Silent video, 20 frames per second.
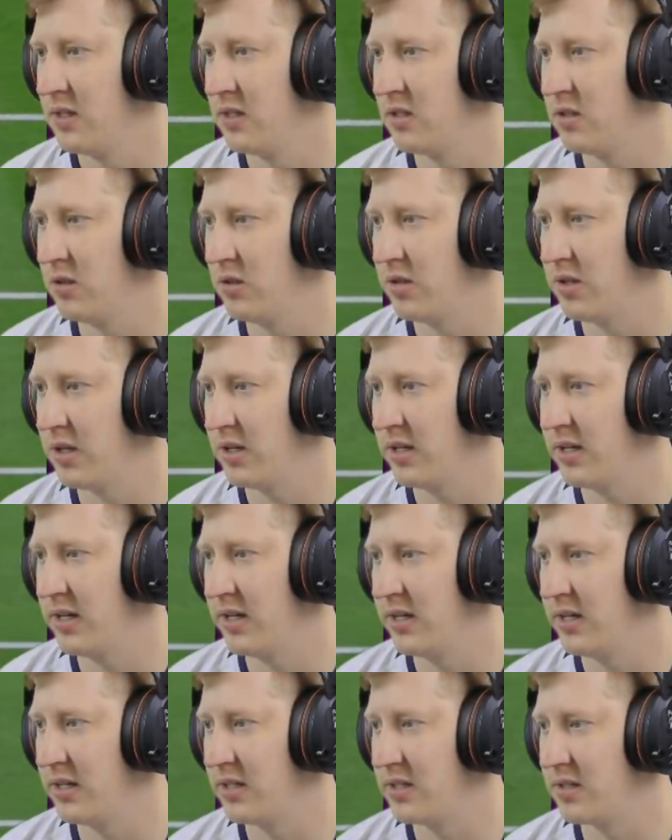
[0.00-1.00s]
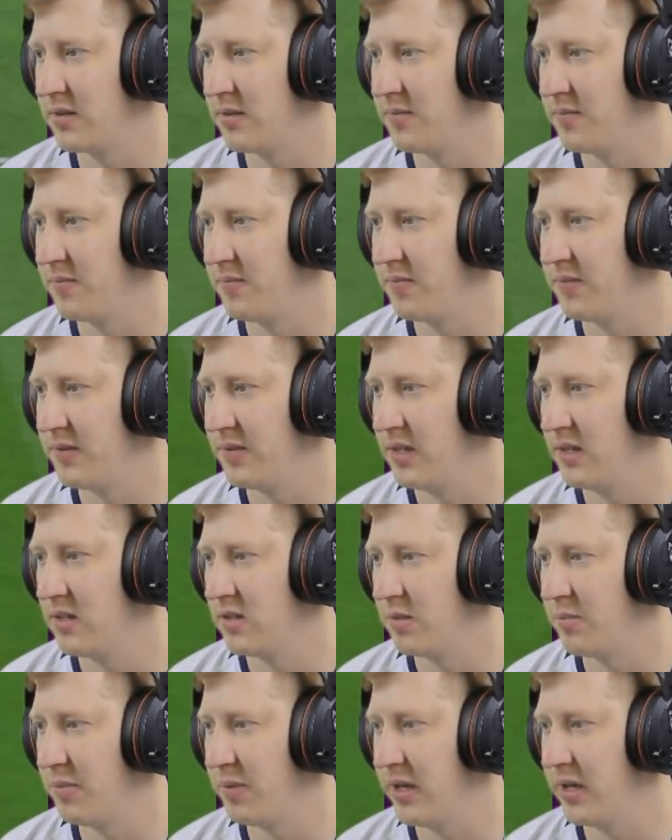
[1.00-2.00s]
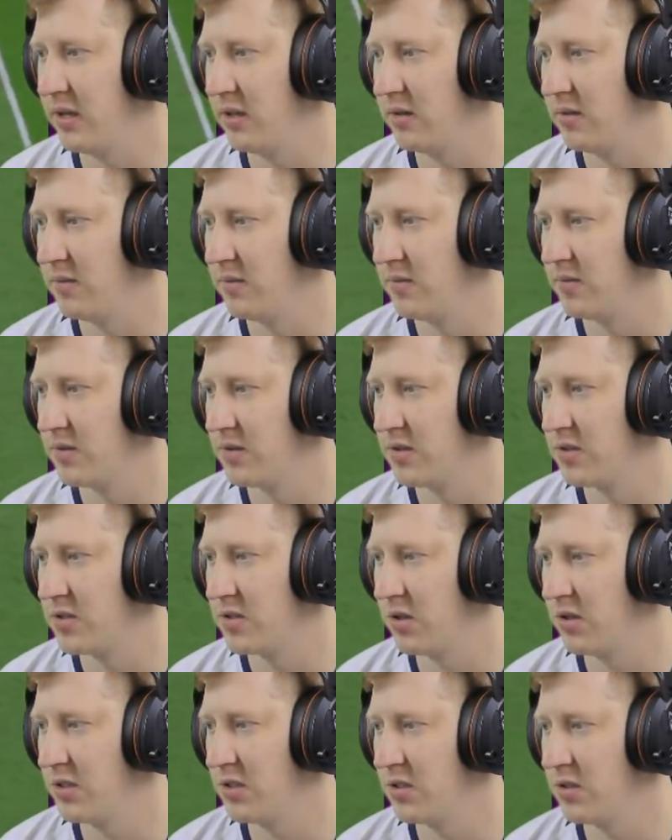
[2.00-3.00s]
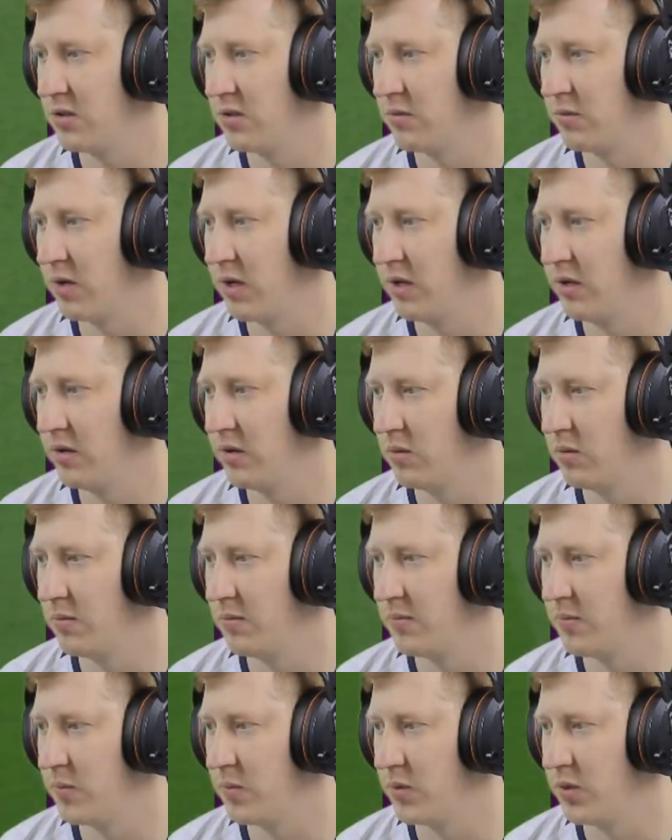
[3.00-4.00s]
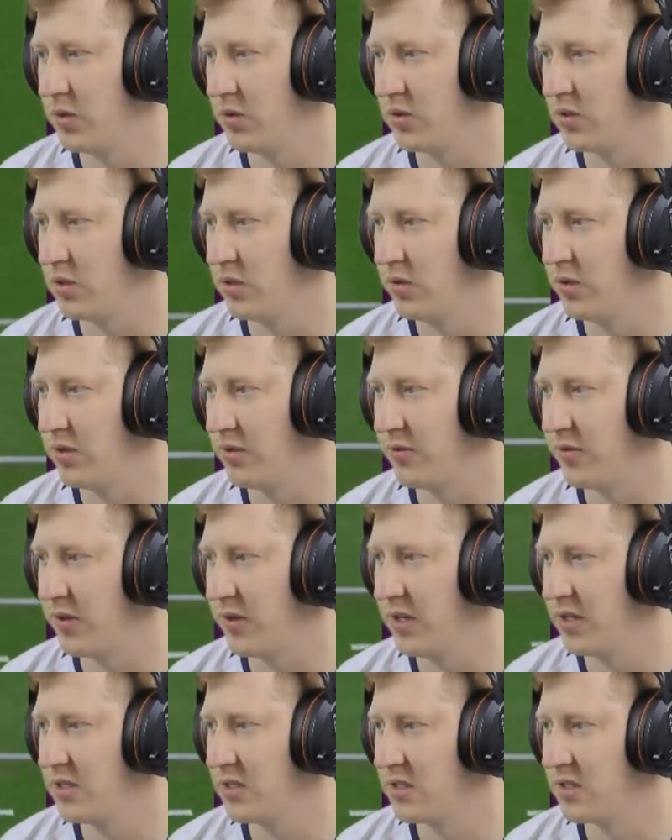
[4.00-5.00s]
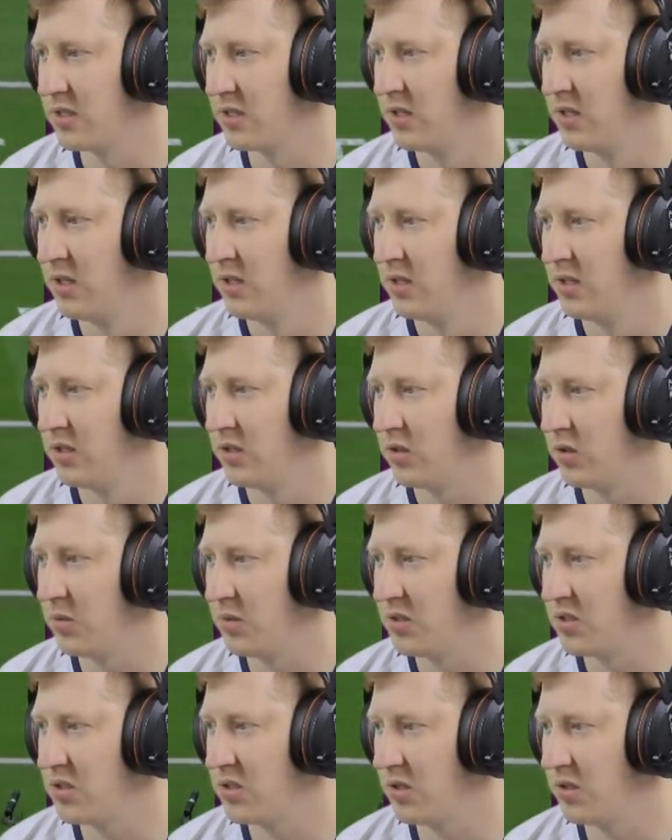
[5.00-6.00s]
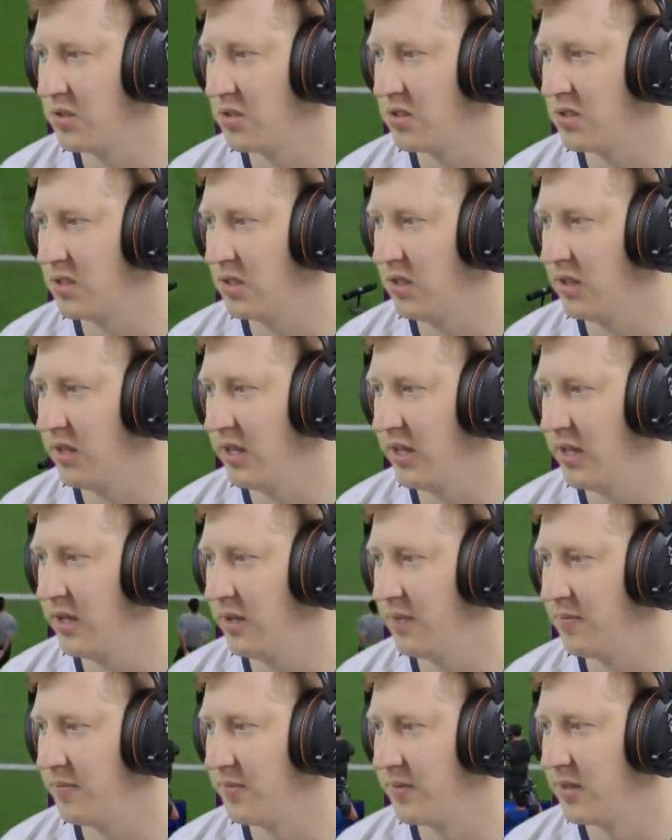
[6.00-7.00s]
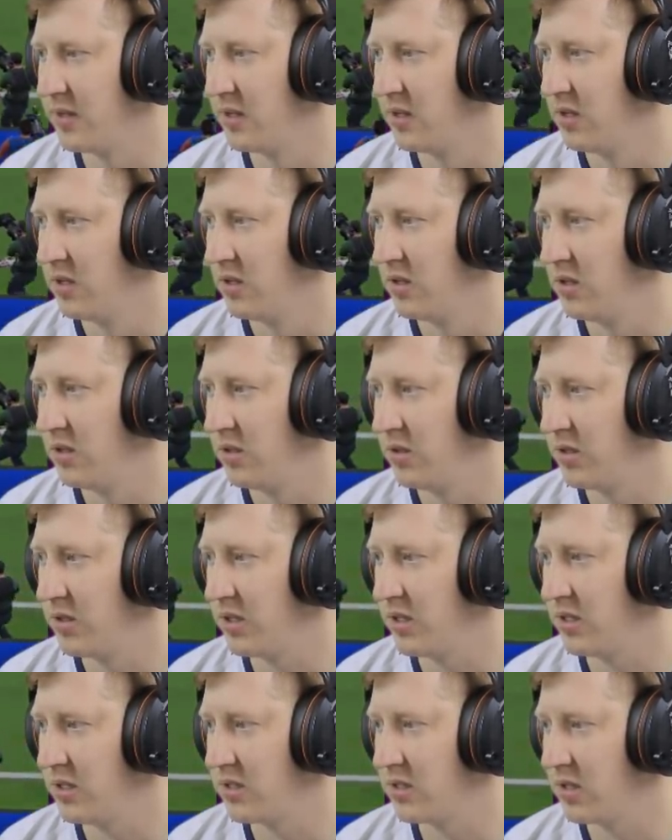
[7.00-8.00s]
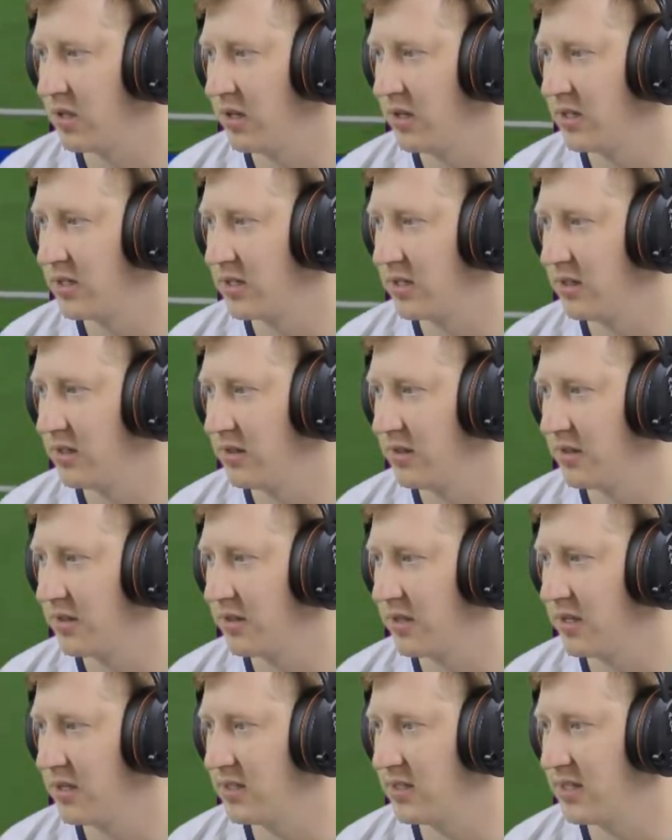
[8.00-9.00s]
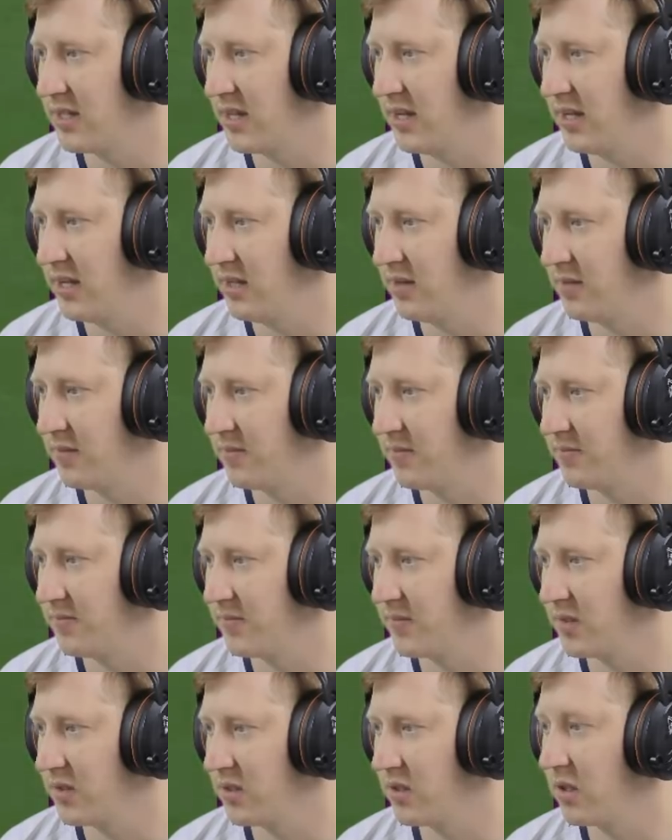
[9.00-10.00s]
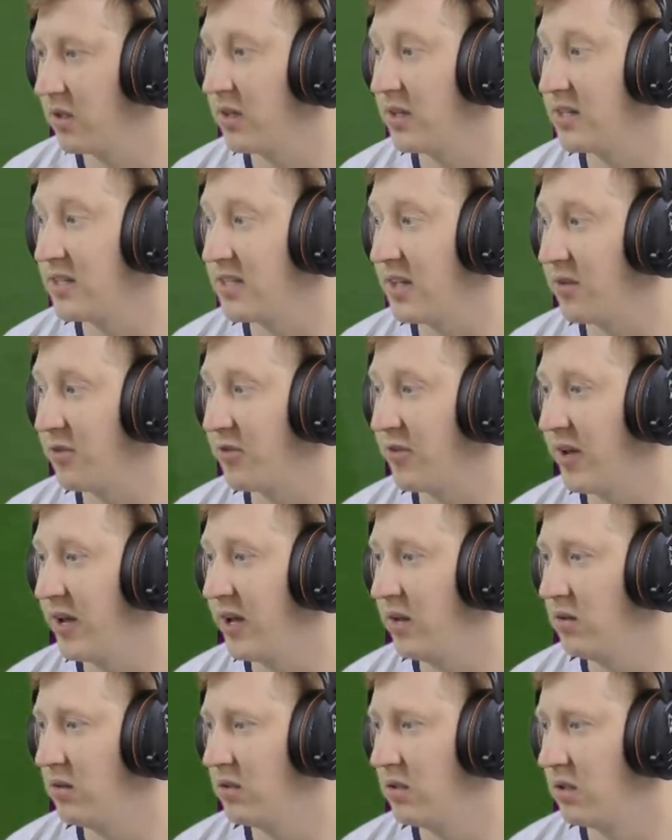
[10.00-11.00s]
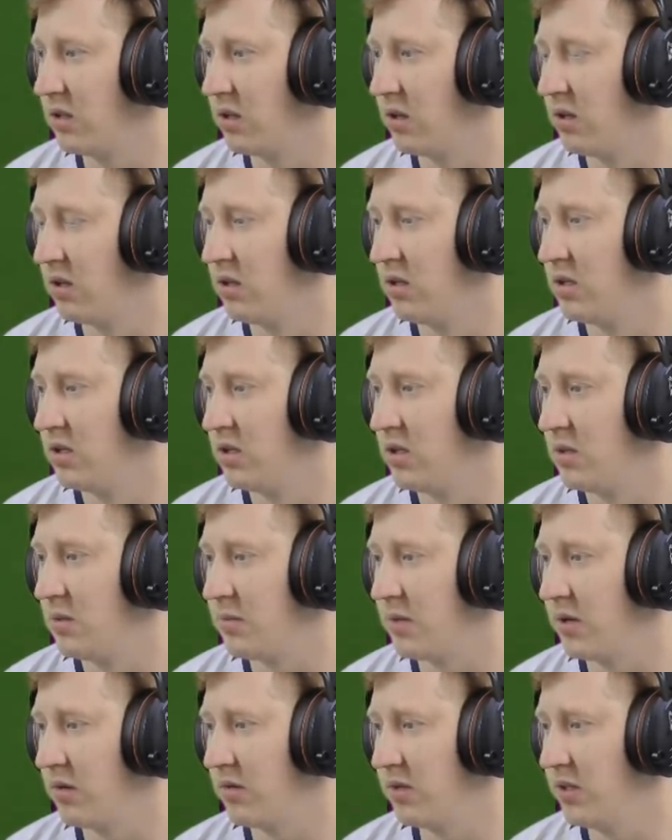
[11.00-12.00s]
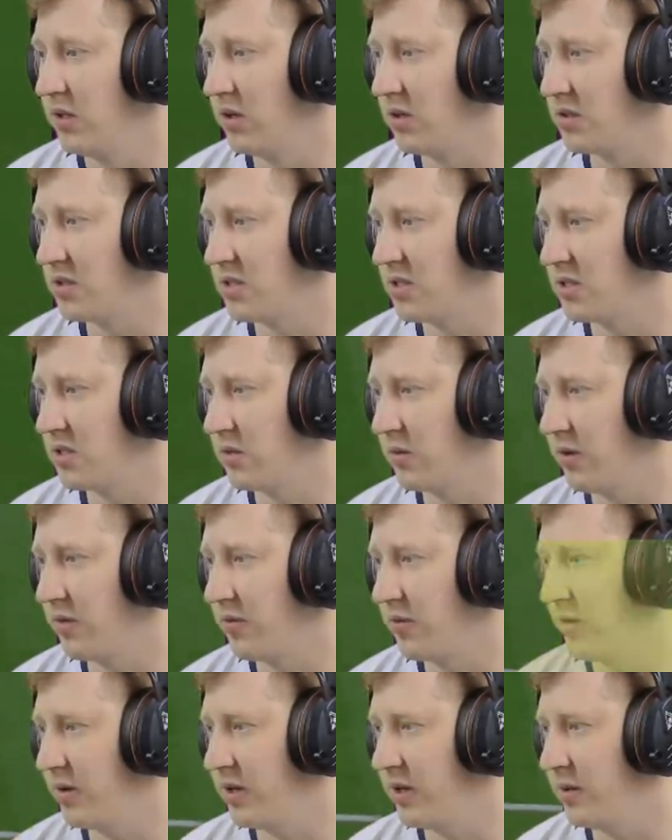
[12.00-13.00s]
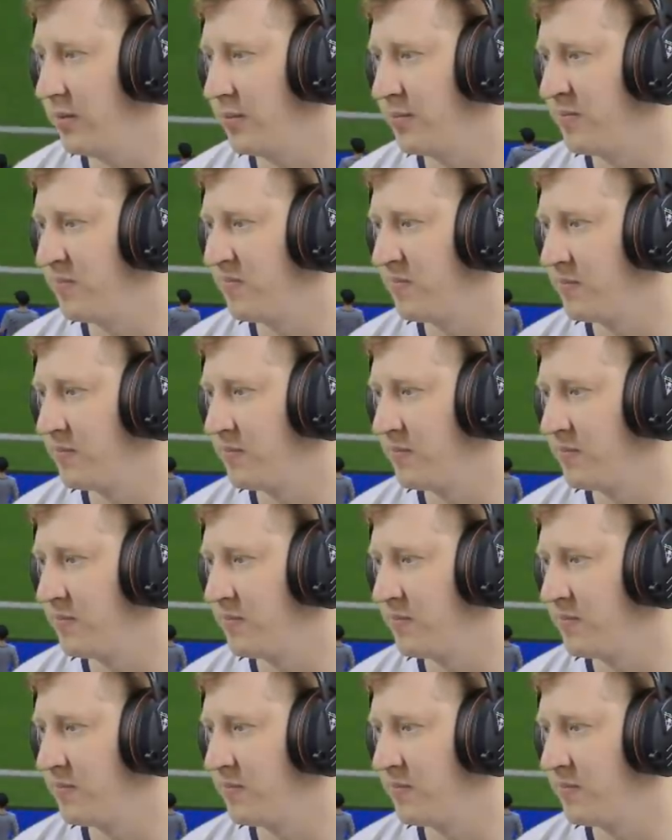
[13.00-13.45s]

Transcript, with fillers: Here's Luca Hernandez into Bale. Son is on the run. We use Luca first. Even Son's still there. Luca inside. There's Dele. Is that a foul? Apparently not, says the referee.